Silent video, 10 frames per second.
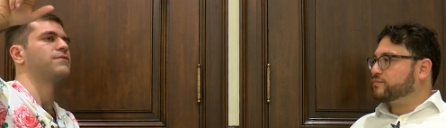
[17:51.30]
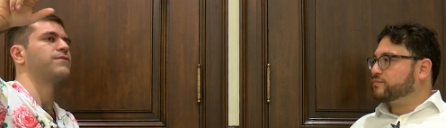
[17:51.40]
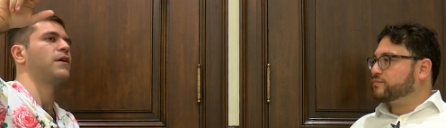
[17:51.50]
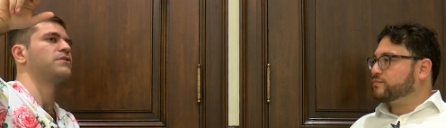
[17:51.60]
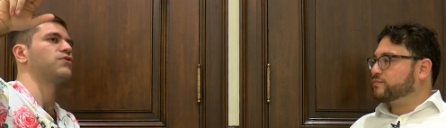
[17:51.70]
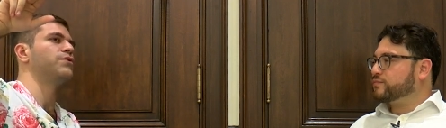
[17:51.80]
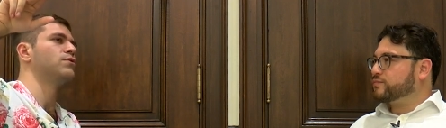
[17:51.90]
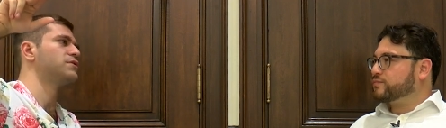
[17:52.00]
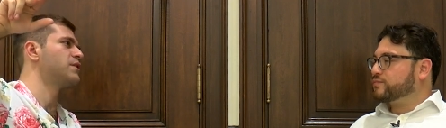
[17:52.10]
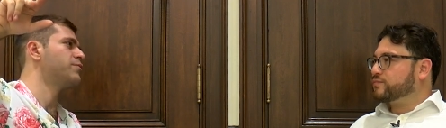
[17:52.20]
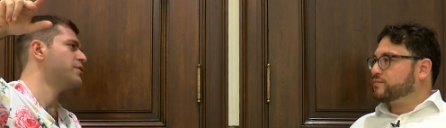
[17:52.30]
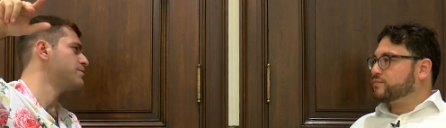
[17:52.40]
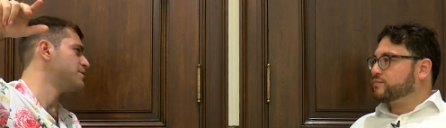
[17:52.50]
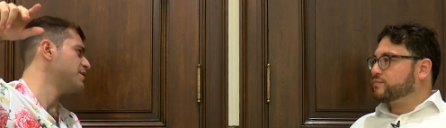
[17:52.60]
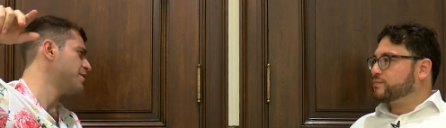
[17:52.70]
Speaker 1: of fossil fuels that we
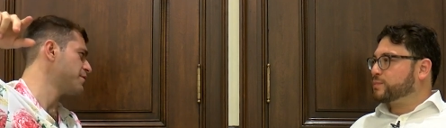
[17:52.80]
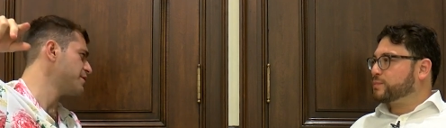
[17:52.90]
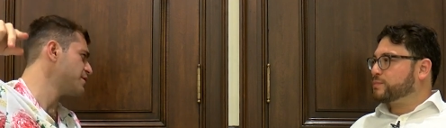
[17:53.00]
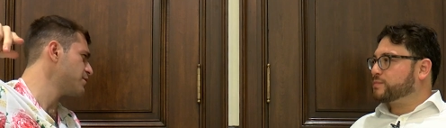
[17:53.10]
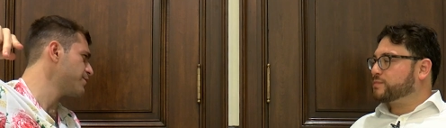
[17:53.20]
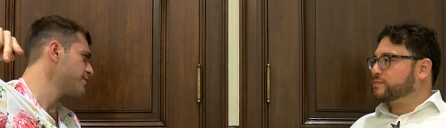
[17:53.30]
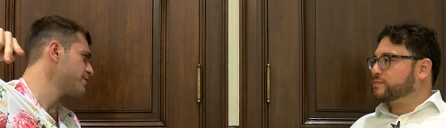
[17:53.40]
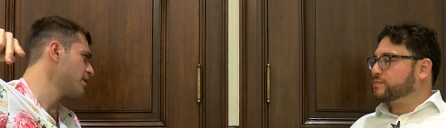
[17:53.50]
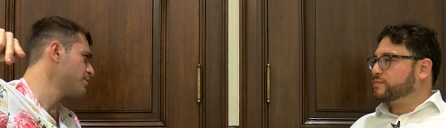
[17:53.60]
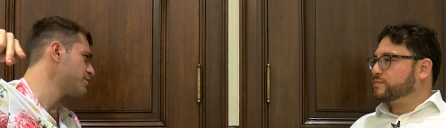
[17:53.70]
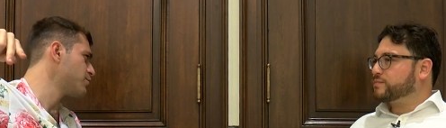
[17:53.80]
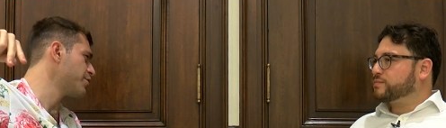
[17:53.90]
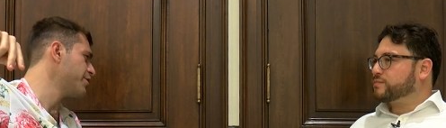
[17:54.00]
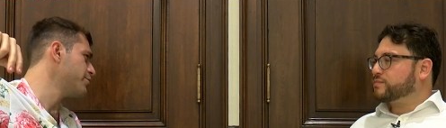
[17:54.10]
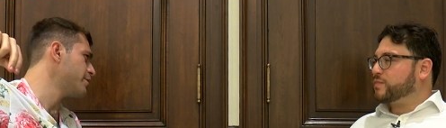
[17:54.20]
use decreases over time. So
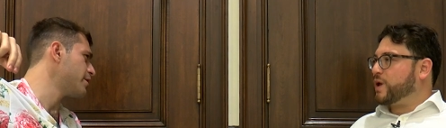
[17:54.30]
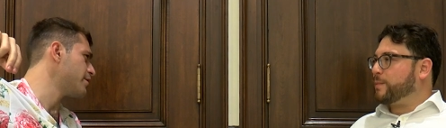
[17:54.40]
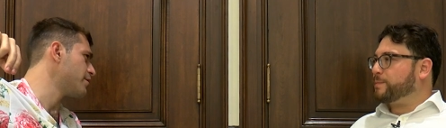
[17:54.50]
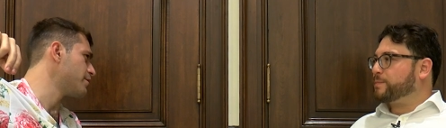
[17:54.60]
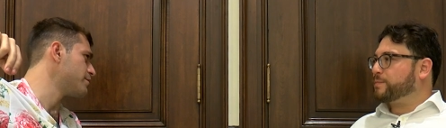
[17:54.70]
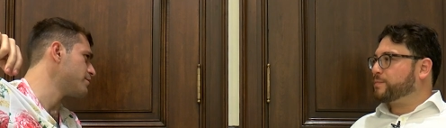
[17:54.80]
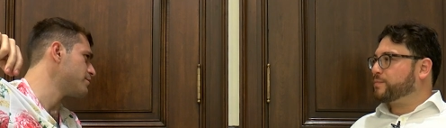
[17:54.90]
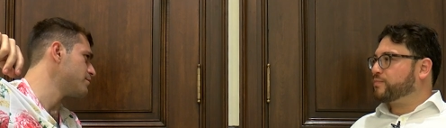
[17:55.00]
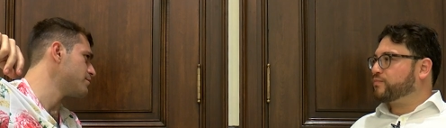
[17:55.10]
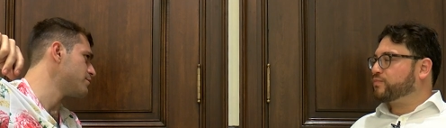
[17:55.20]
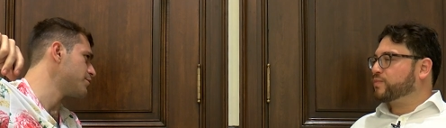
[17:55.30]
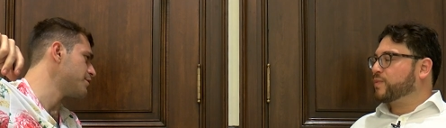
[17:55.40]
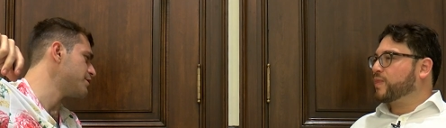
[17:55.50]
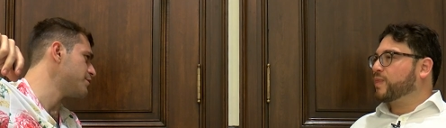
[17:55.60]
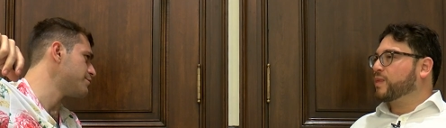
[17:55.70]
where do you get yep. your dirty
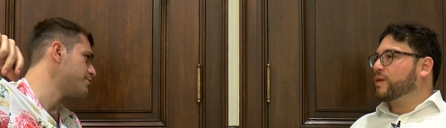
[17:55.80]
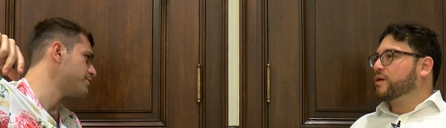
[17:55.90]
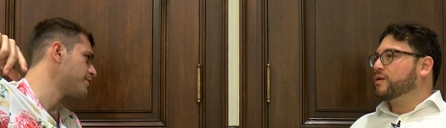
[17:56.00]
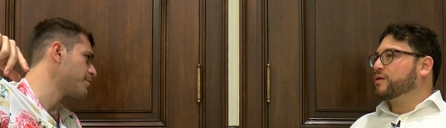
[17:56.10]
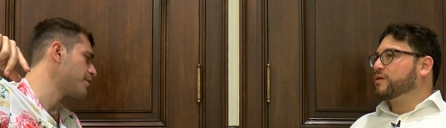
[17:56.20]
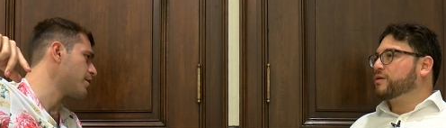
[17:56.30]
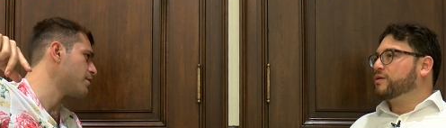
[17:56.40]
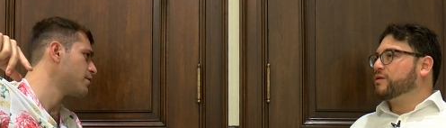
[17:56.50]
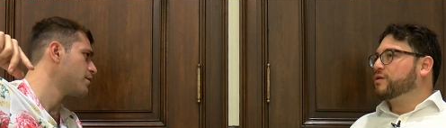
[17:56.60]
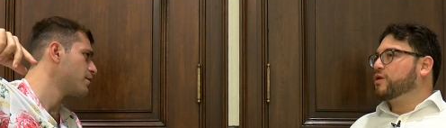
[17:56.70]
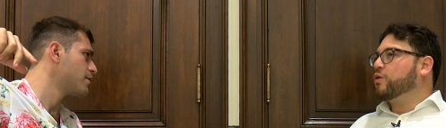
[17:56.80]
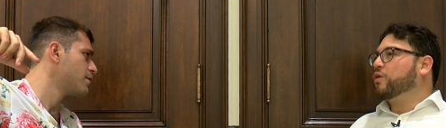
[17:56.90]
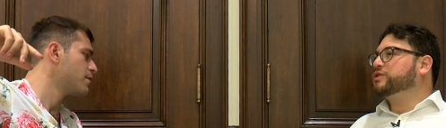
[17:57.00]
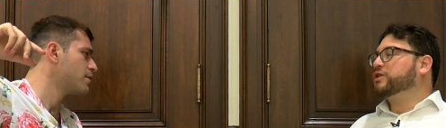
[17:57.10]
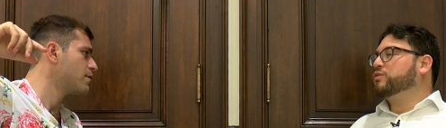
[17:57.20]
CO2 from then?
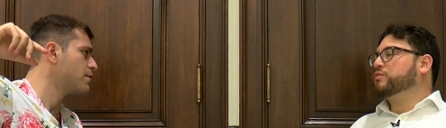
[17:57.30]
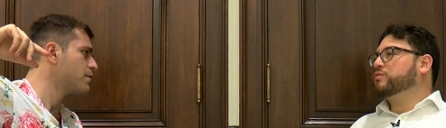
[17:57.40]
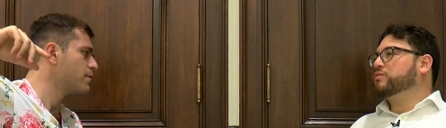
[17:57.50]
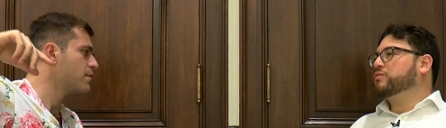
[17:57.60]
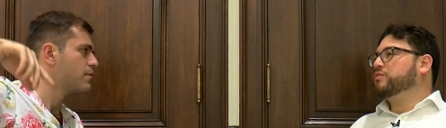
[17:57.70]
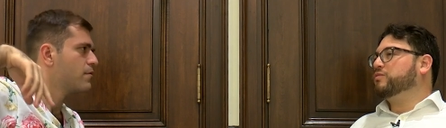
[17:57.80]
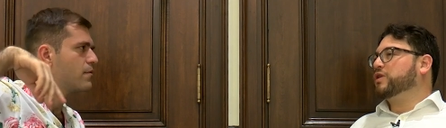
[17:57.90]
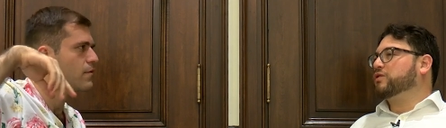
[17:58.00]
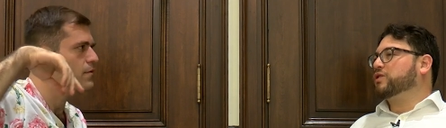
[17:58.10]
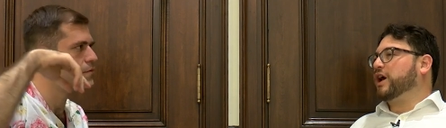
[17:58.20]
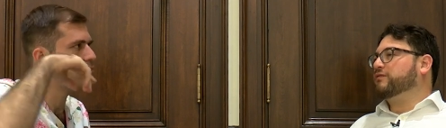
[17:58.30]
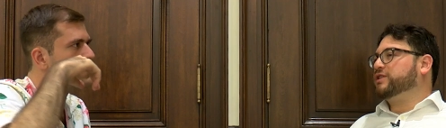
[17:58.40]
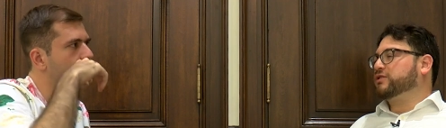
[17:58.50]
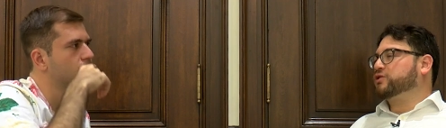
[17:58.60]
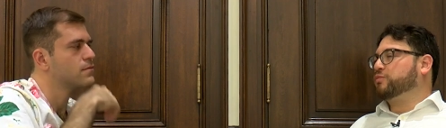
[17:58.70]
Speaker 2: Well, so there are a lot of
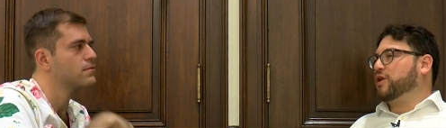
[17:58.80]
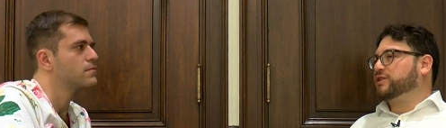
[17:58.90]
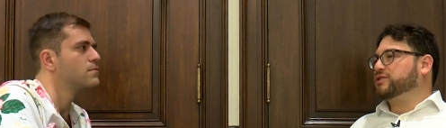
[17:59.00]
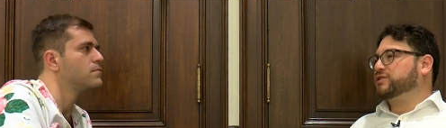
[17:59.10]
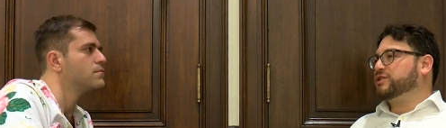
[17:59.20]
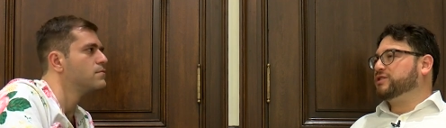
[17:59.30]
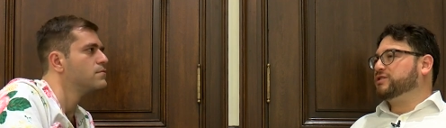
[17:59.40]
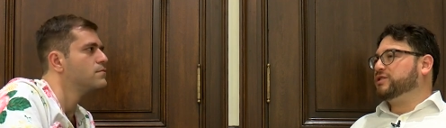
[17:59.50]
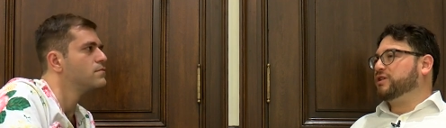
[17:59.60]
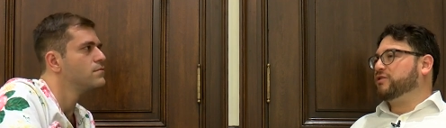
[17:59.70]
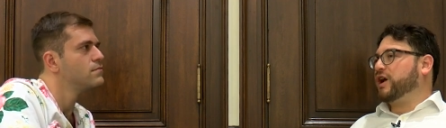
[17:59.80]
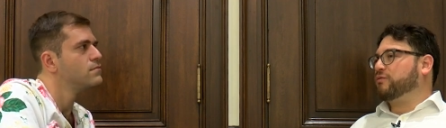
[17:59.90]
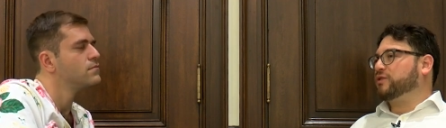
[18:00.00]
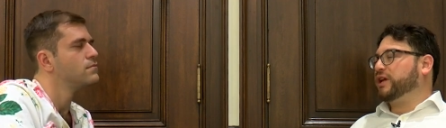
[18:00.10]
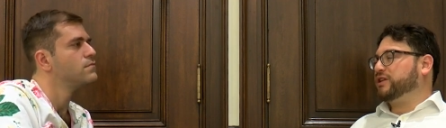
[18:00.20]
industrial processes that are not
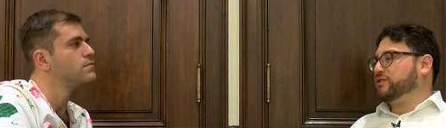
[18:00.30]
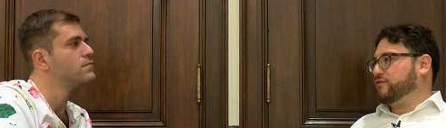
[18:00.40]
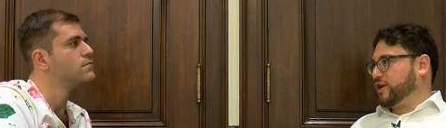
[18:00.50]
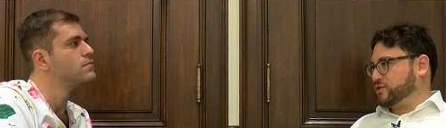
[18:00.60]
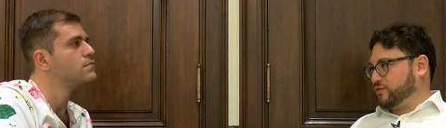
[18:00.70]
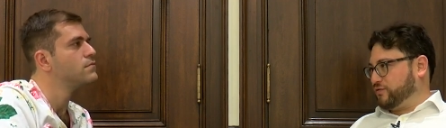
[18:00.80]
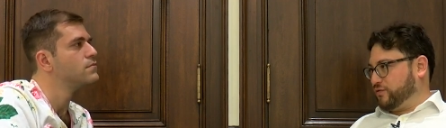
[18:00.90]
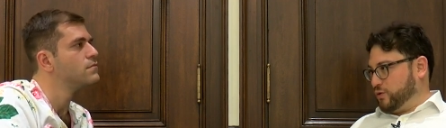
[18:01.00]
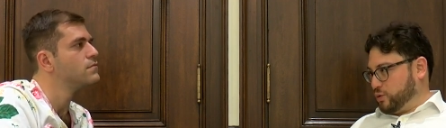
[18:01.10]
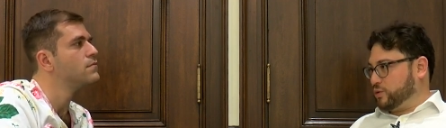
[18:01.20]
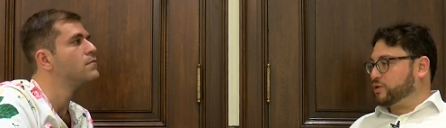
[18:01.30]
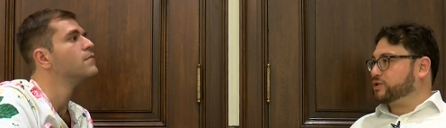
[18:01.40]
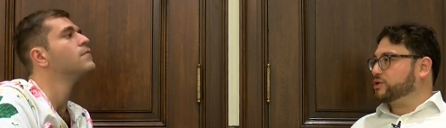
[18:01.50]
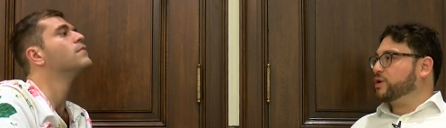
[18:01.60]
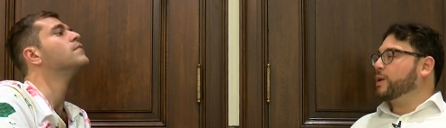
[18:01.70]
related to fossil
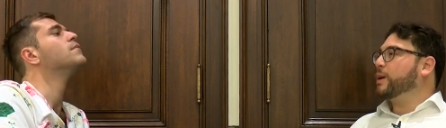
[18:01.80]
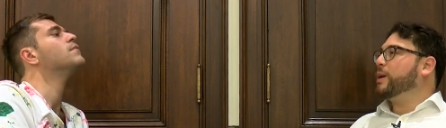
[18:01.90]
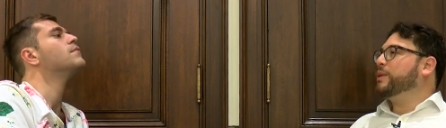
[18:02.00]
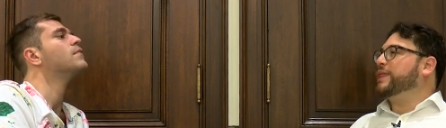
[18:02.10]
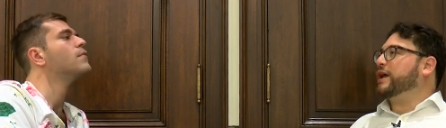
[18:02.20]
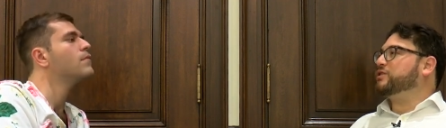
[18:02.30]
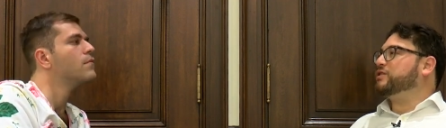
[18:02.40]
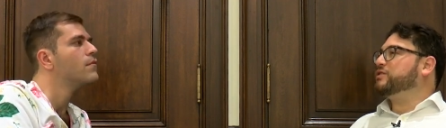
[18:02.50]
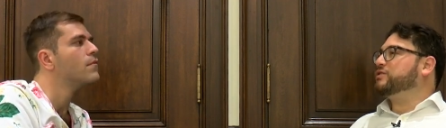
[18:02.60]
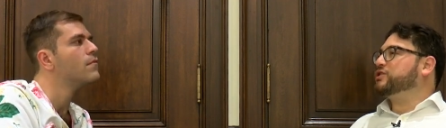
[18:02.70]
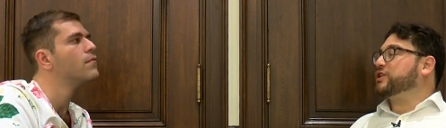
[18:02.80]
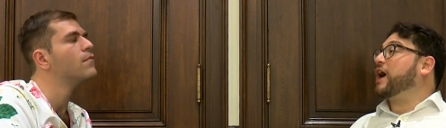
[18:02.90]
fuels that just